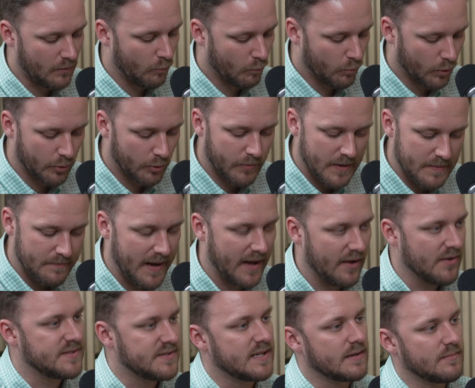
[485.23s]
we're
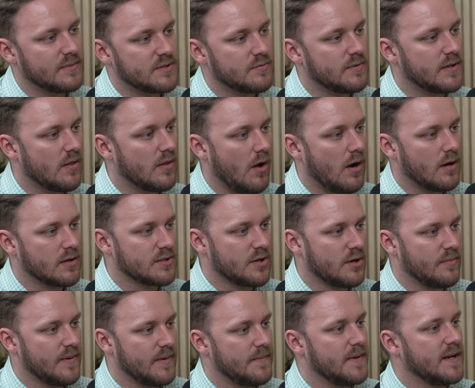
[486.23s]
rebalancing between
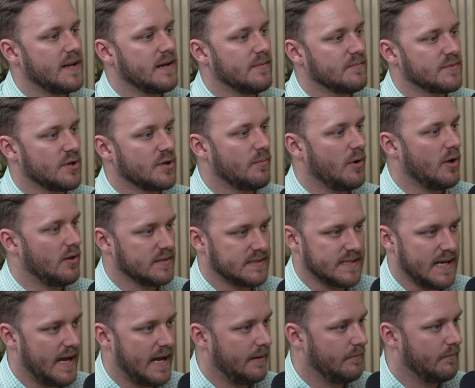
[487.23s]
long-term and medium-term all the
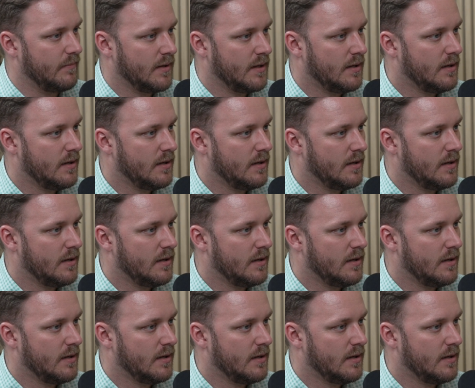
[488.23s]
time.